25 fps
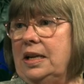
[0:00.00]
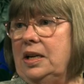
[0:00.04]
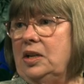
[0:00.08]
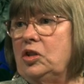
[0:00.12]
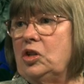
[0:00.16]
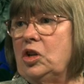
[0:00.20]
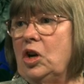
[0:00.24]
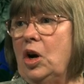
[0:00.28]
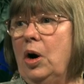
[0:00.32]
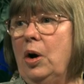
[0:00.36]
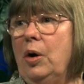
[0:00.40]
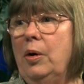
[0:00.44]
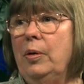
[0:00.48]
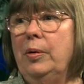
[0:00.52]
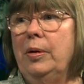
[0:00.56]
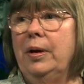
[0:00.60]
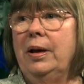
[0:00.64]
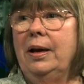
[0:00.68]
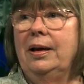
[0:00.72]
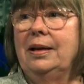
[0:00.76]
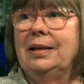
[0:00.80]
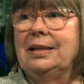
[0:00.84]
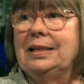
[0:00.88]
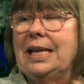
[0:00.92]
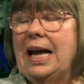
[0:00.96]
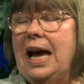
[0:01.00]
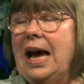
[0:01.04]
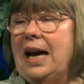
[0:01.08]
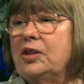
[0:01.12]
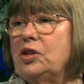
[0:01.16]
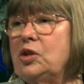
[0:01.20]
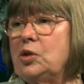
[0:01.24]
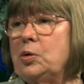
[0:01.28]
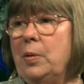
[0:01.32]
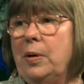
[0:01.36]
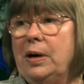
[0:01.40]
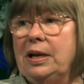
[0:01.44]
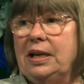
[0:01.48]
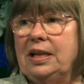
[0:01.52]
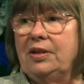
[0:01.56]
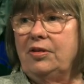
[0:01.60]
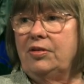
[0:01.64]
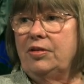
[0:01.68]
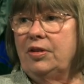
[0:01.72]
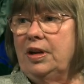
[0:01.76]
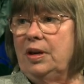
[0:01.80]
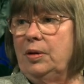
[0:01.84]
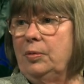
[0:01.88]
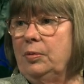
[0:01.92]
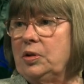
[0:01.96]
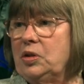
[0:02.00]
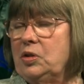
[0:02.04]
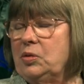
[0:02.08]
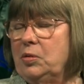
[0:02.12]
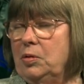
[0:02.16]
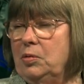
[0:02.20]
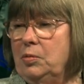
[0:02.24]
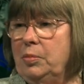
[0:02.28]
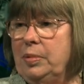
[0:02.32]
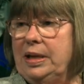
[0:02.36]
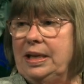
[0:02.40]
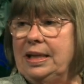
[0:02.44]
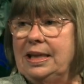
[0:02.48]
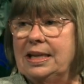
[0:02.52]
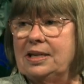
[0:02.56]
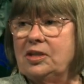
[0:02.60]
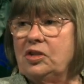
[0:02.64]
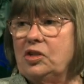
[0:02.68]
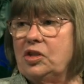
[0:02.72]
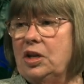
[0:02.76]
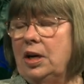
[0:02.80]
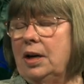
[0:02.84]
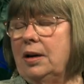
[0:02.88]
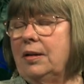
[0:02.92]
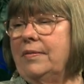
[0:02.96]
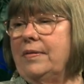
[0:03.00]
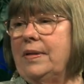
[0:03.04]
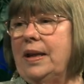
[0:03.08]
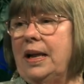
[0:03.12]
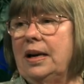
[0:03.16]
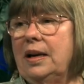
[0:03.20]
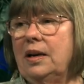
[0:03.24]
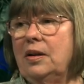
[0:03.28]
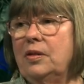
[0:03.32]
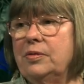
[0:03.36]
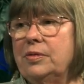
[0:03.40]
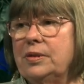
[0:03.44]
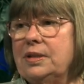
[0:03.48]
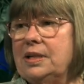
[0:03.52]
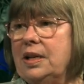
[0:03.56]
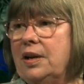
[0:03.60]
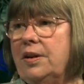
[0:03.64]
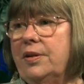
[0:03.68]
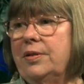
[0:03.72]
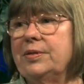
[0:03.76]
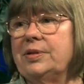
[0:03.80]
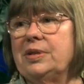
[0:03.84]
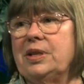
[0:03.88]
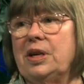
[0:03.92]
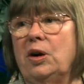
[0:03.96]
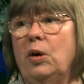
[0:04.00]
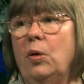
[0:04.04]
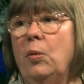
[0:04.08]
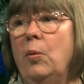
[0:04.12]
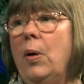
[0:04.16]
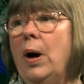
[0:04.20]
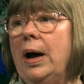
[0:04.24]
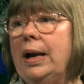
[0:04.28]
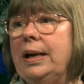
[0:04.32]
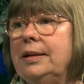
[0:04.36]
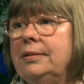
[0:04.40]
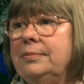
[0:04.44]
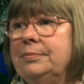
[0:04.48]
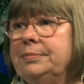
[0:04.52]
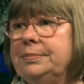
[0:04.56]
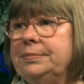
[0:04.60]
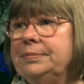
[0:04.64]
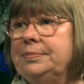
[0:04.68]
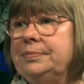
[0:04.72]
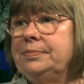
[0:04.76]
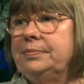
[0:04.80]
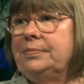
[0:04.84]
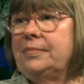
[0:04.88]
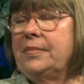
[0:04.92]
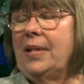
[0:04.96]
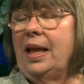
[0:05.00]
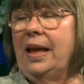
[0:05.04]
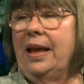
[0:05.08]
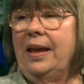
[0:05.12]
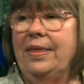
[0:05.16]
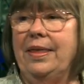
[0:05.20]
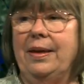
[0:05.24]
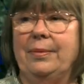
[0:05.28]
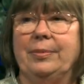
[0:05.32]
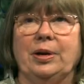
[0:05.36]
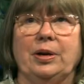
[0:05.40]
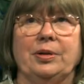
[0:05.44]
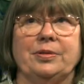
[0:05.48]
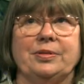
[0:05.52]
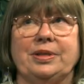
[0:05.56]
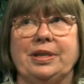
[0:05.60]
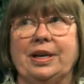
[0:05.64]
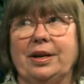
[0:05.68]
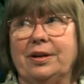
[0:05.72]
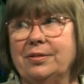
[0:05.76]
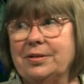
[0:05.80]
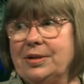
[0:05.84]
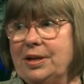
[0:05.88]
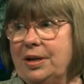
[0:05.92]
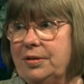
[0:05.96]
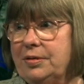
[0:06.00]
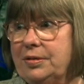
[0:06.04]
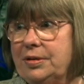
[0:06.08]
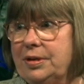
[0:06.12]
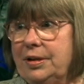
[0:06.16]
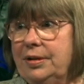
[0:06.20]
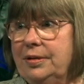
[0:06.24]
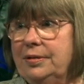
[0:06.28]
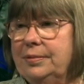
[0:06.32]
SHO dash 23, which would be this year, and then it goes yeah. 001. And then we go so where,